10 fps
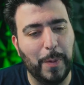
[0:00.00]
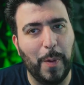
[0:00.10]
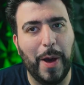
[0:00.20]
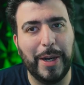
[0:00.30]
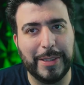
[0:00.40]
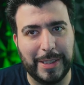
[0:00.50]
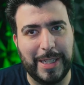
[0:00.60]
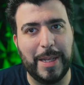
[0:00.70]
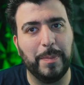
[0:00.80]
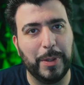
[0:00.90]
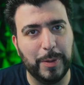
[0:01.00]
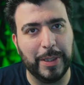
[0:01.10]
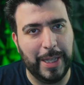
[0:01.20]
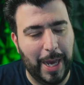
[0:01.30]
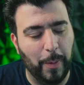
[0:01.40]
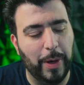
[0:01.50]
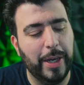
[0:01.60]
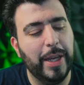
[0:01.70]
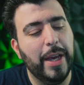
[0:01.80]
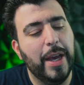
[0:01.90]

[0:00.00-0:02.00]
wanted to keep using that one